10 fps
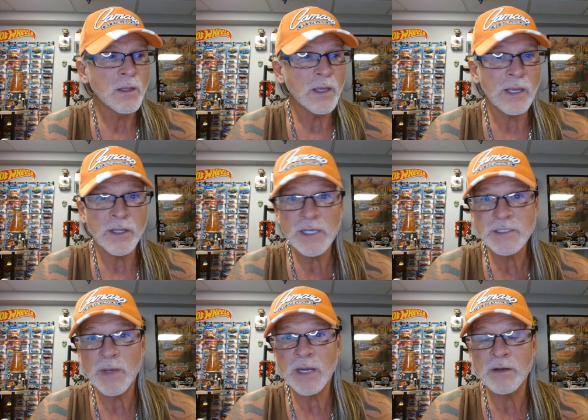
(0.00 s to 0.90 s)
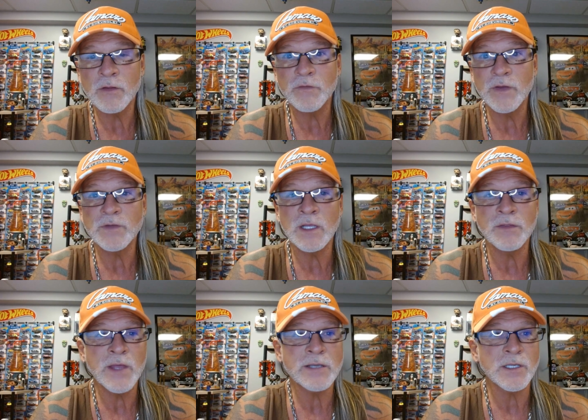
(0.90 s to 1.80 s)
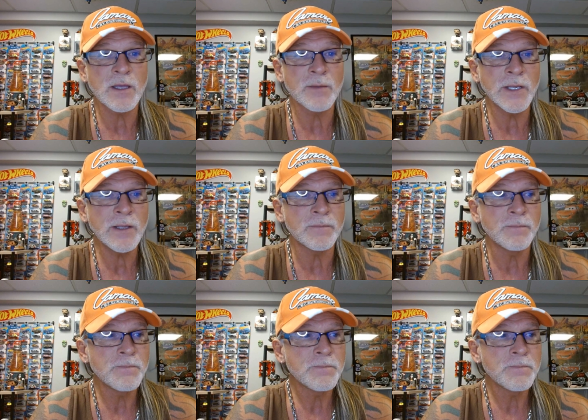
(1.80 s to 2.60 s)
And he has about another 15,000 coming in.